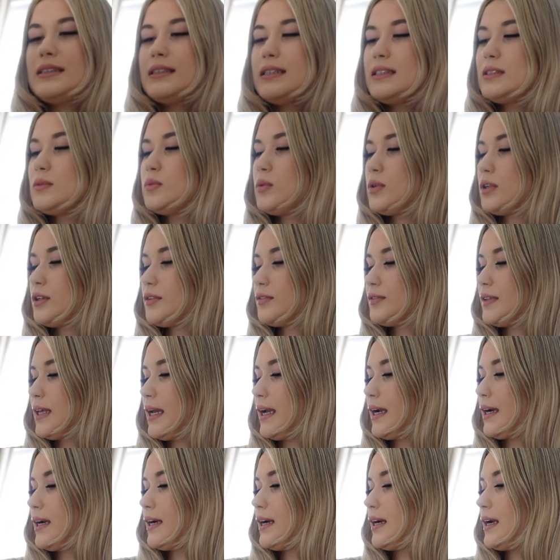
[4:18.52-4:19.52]
is one of
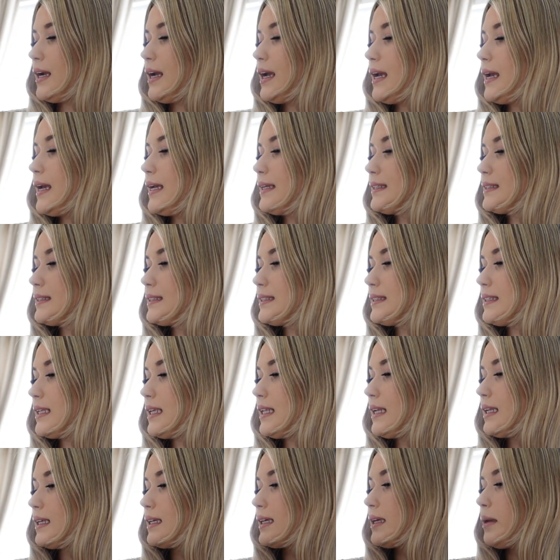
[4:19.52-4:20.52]
their
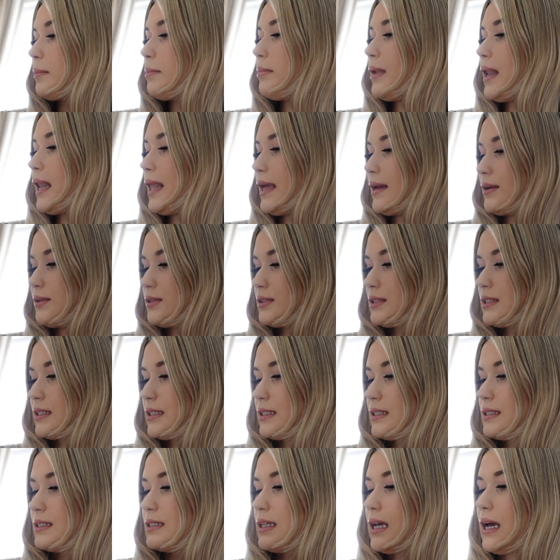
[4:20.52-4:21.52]
silk
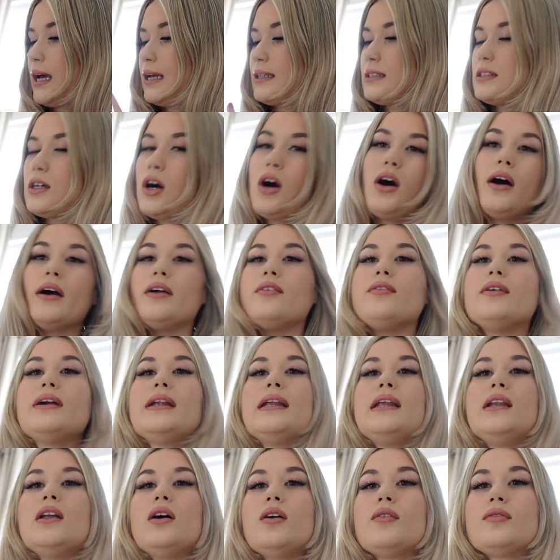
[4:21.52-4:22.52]
blouses, and I
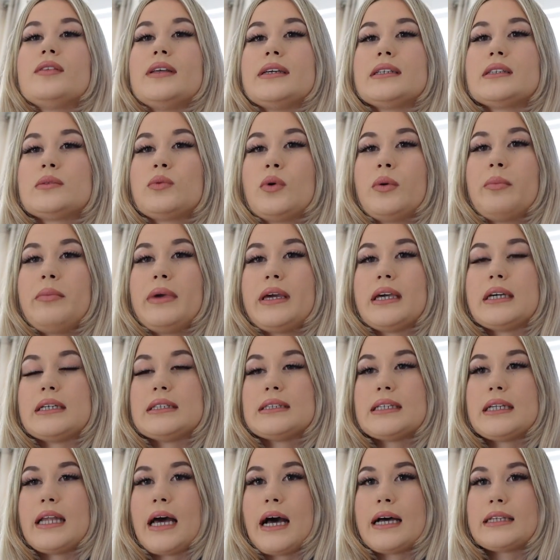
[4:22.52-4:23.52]
really love this one because
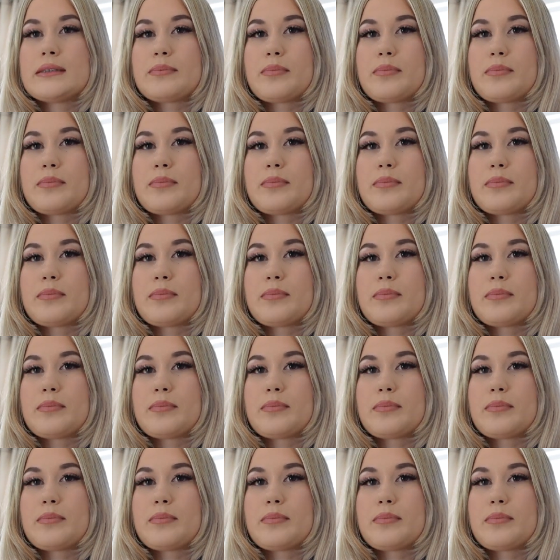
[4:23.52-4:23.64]
it has